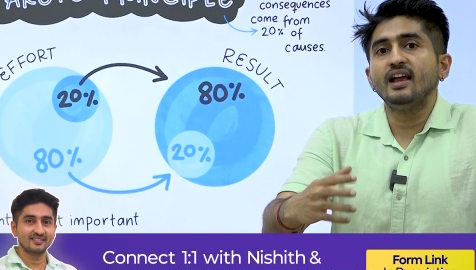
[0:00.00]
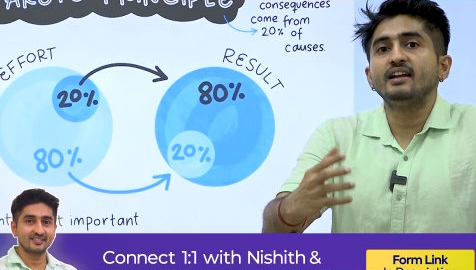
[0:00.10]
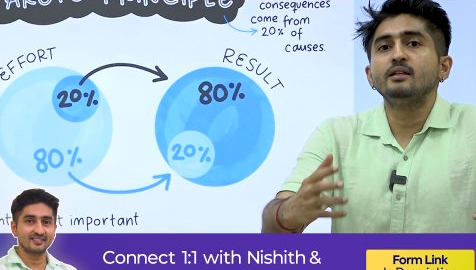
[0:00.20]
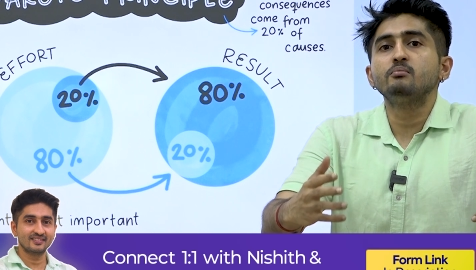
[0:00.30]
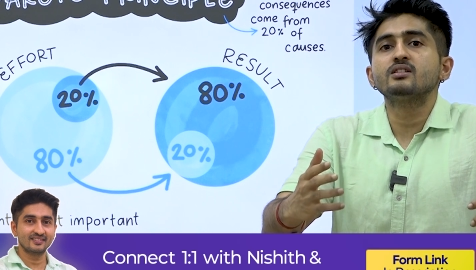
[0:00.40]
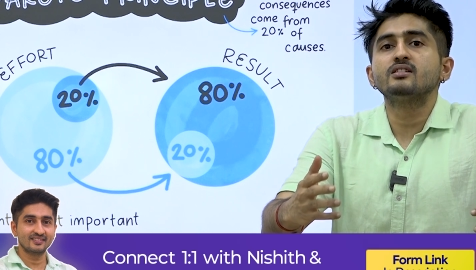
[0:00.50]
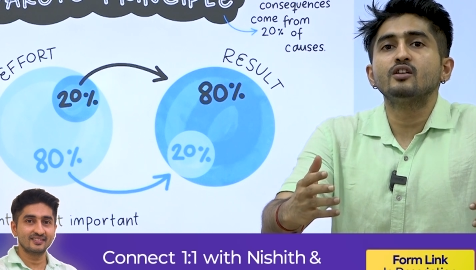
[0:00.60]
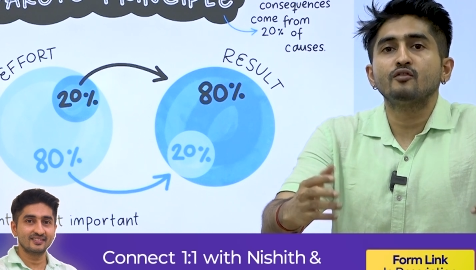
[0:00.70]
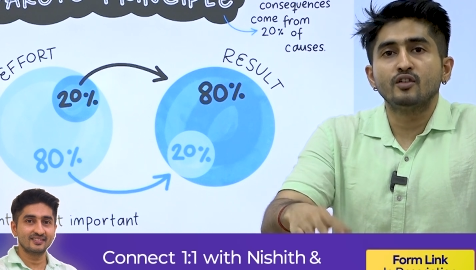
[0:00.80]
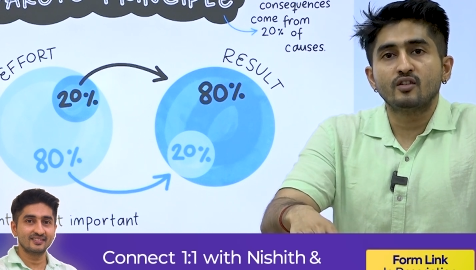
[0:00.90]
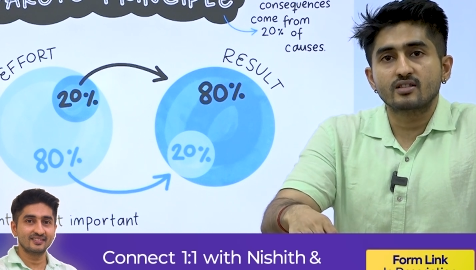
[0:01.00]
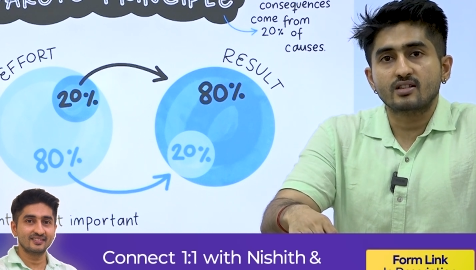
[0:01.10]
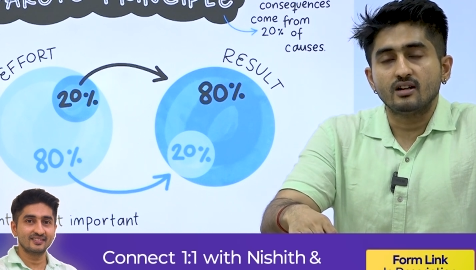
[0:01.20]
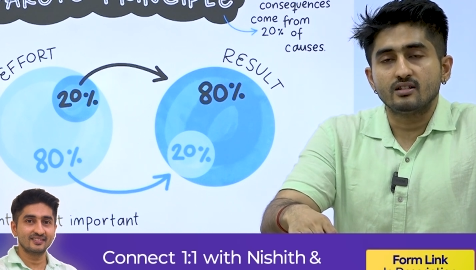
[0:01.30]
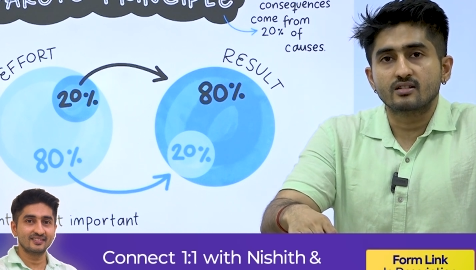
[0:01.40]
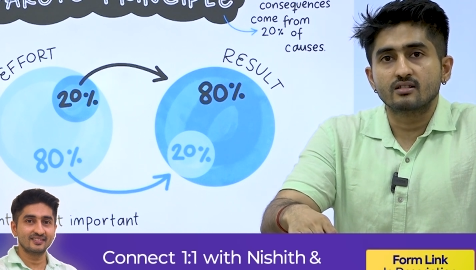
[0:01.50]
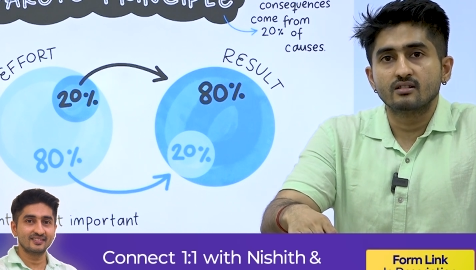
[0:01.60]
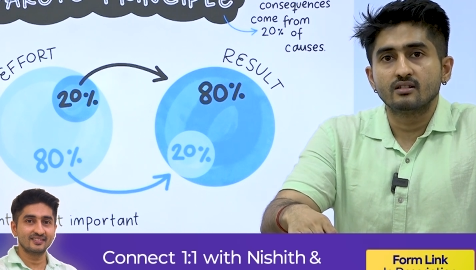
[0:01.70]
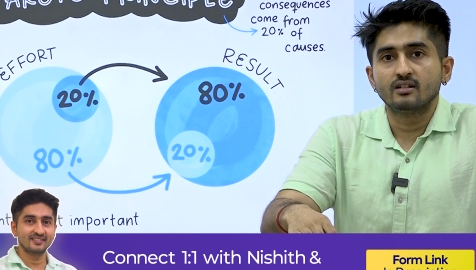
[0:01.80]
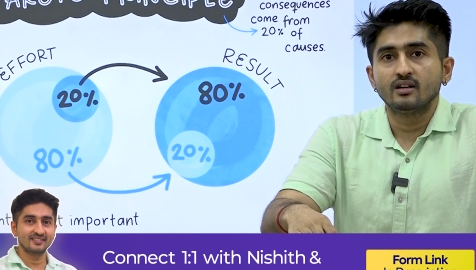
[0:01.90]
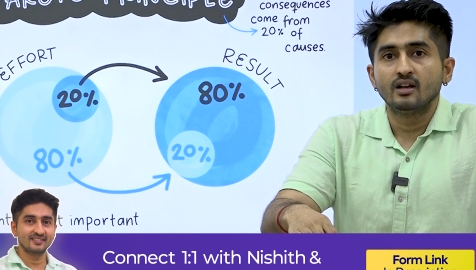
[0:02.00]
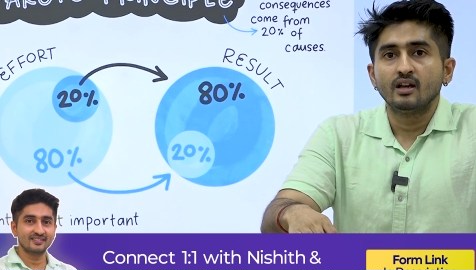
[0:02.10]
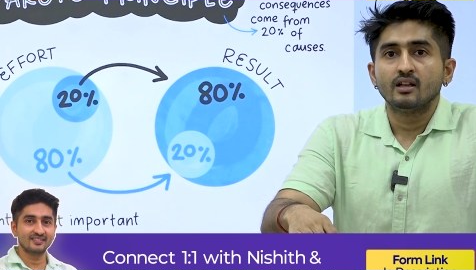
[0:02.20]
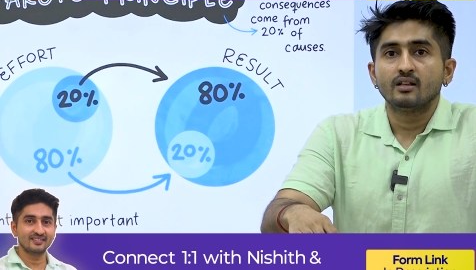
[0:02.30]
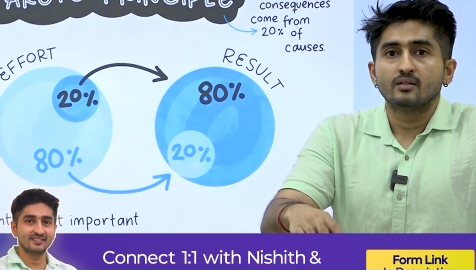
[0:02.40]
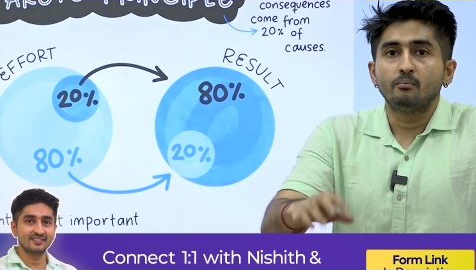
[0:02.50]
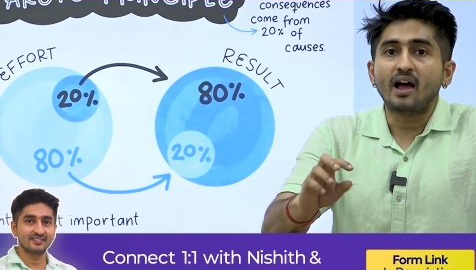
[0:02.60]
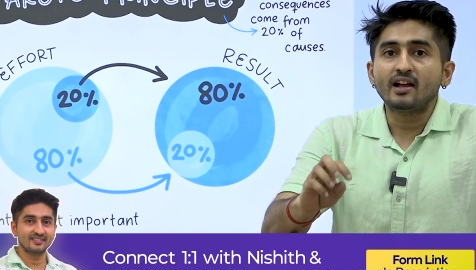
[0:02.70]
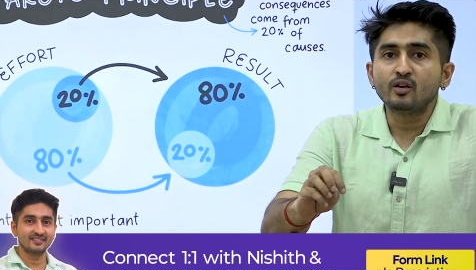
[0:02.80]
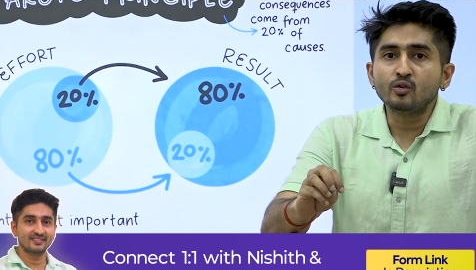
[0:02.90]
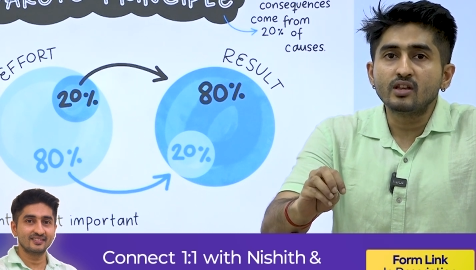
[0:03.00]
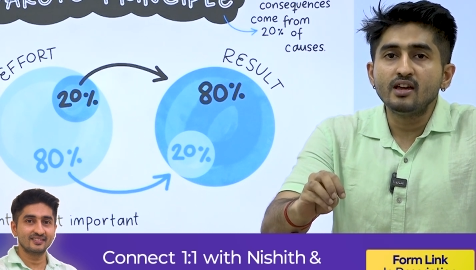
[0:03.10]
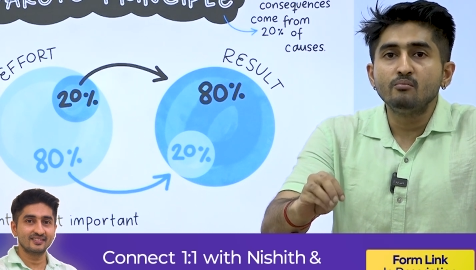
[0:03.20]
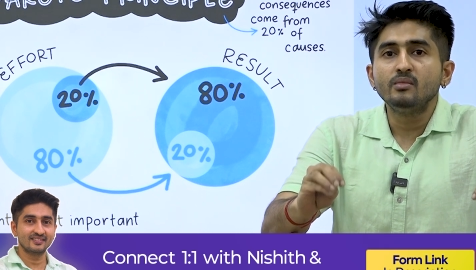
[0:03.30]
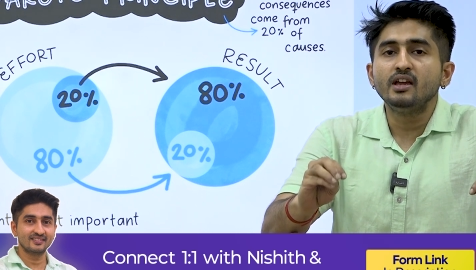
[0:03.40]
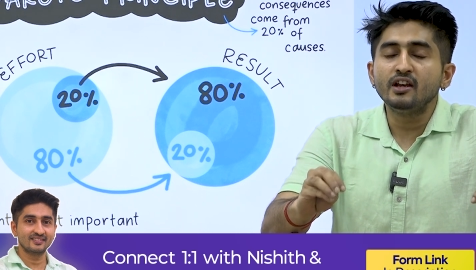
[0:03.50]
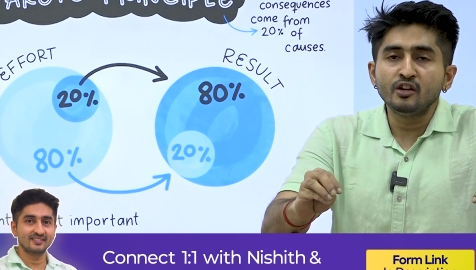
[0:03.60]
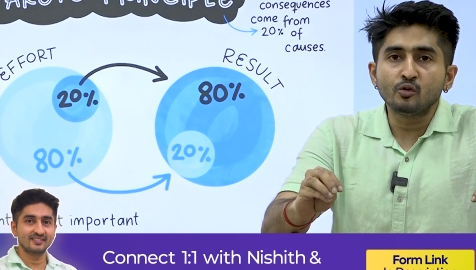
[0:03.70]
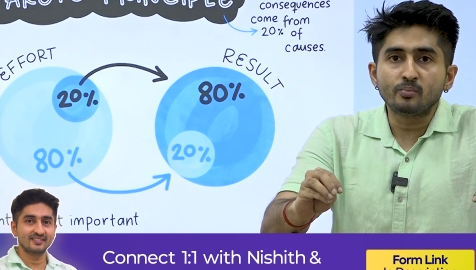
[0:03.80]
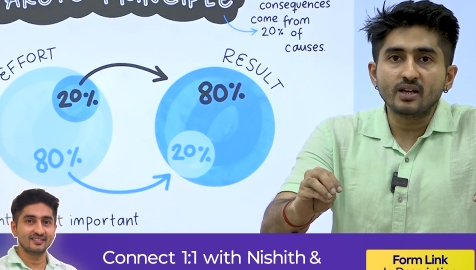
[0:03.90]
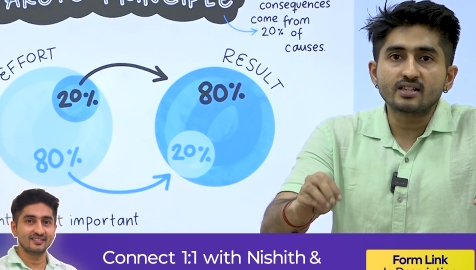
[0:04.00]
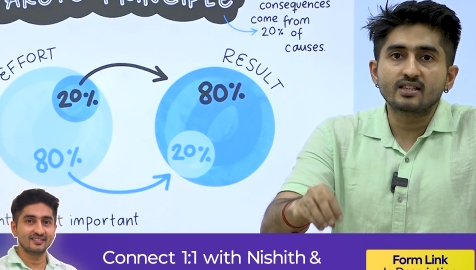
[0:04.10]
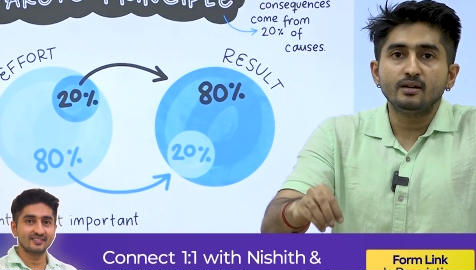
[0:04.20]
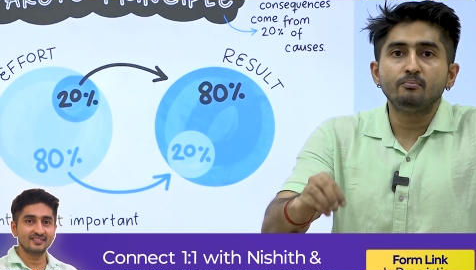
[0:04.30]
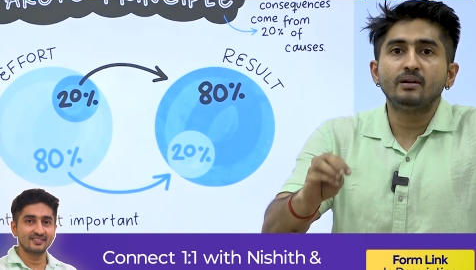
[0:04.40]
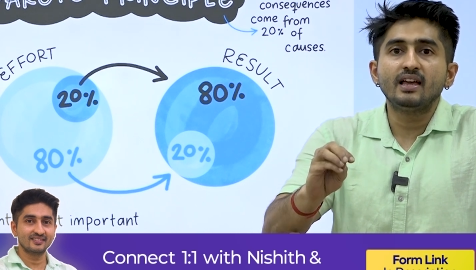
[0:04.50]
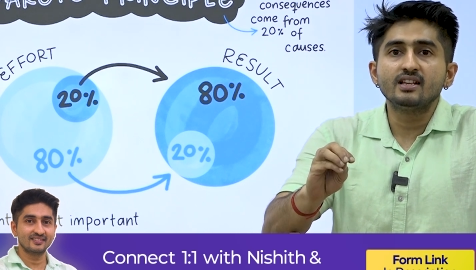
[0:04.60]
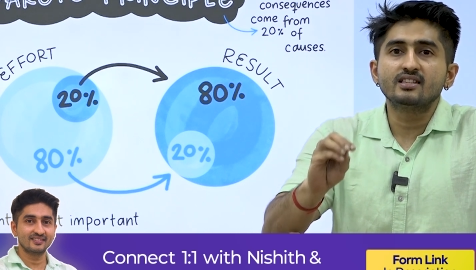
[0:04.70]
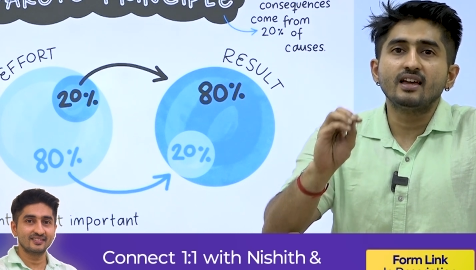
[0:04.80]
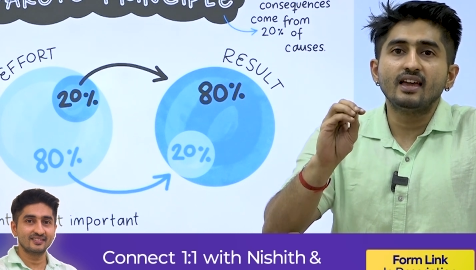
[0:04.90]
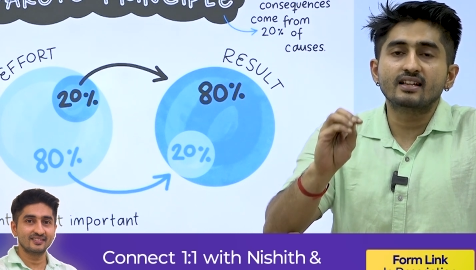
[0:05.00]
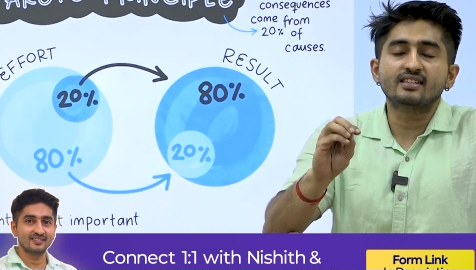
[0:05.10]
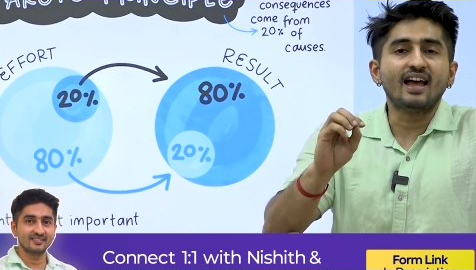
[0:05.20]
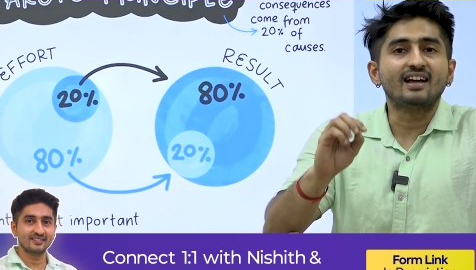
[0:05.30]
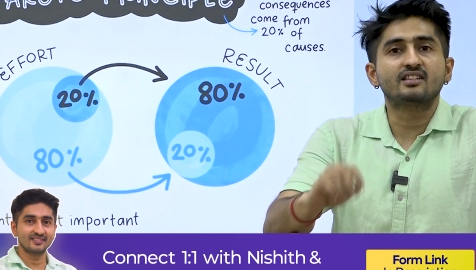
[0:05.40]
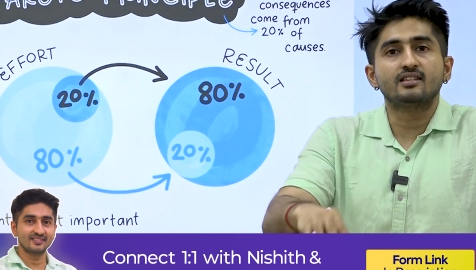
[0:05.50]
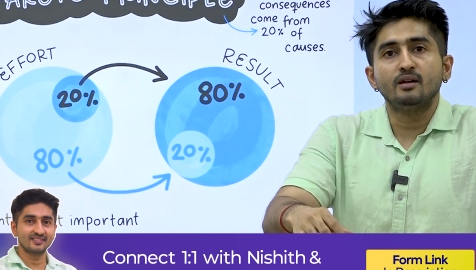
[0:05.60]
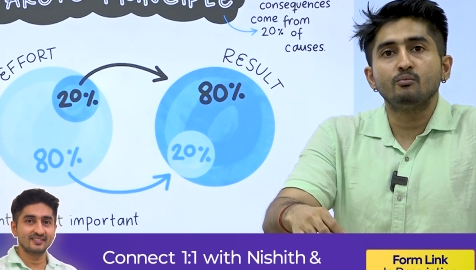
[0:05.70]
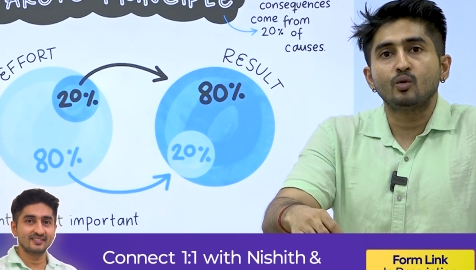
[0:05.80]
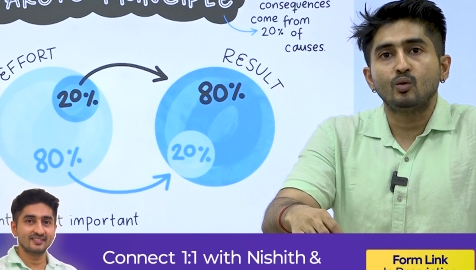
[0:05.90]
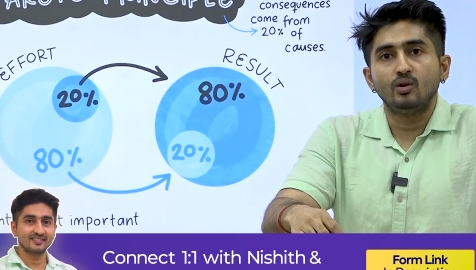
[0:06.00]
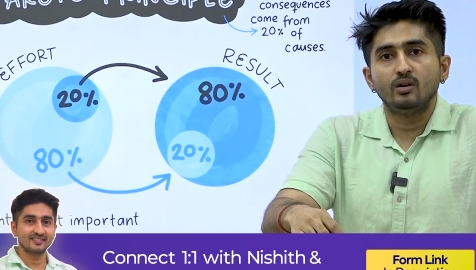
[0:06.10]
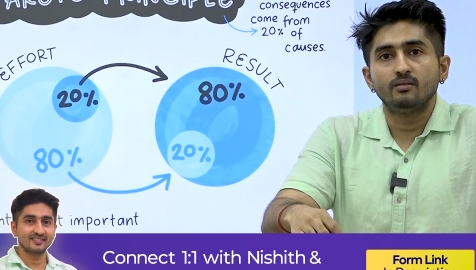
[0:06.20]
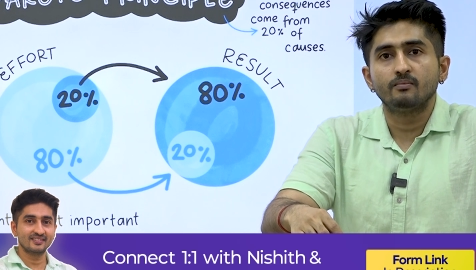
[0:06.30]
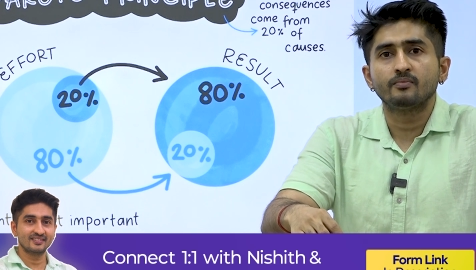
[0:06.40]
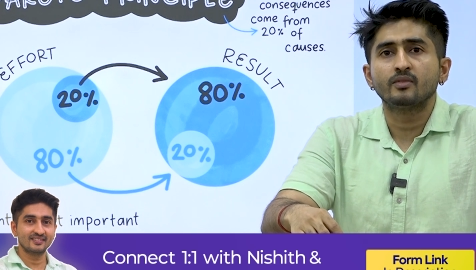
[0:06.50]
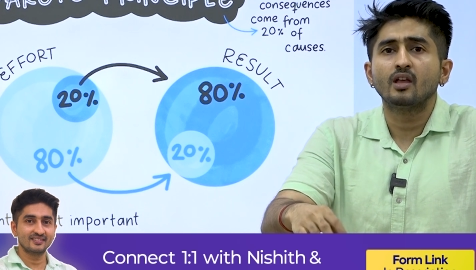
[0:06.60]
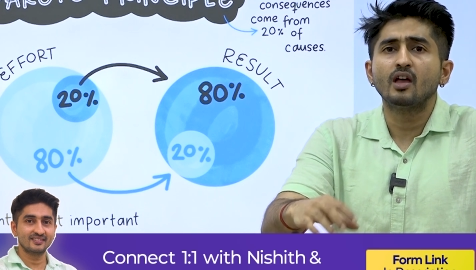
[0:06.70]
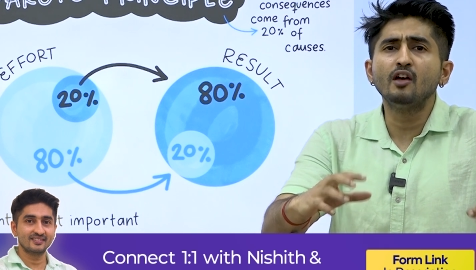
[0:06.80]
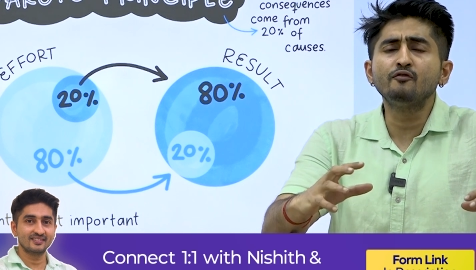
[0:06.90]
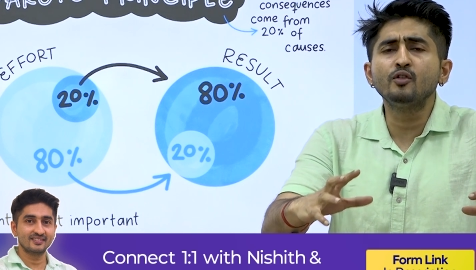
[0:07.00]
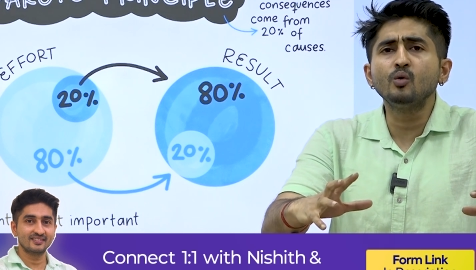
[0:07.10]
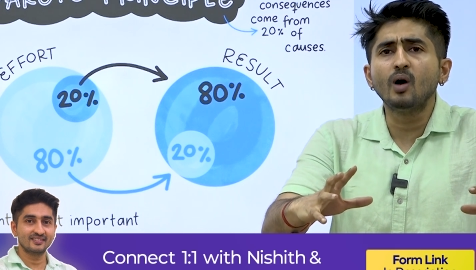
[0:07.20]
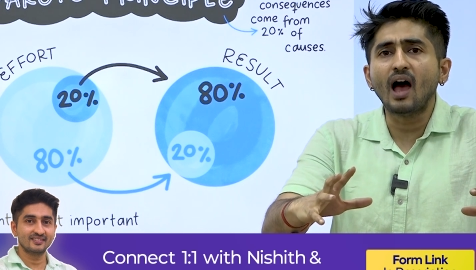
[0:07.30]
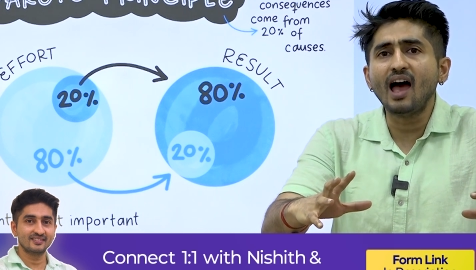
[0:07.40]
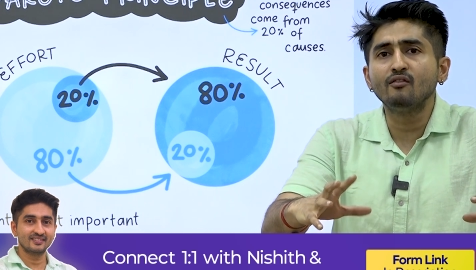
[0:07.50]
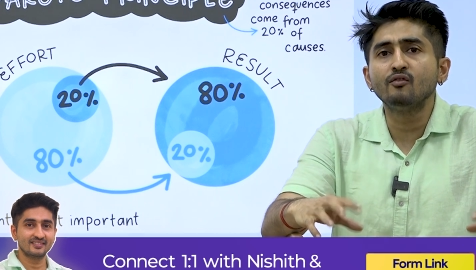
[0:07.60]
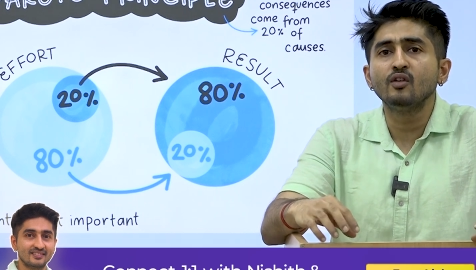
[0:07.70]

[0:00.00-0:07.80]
Speaker 1: eighty percent of your results. Micro theme in U P S C plays the exact same role. If you have